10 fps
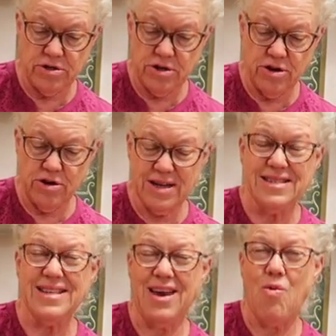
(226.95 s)
and you're going to
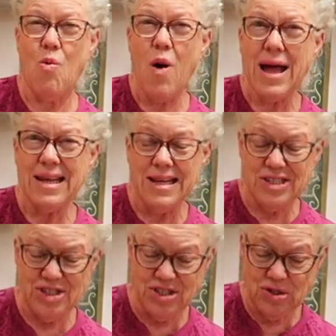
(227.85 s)
say, what is
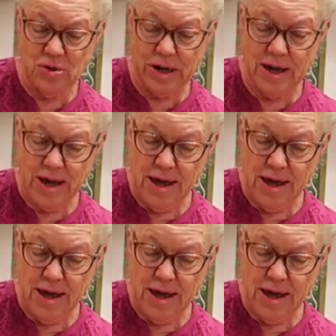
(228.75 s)
she doing?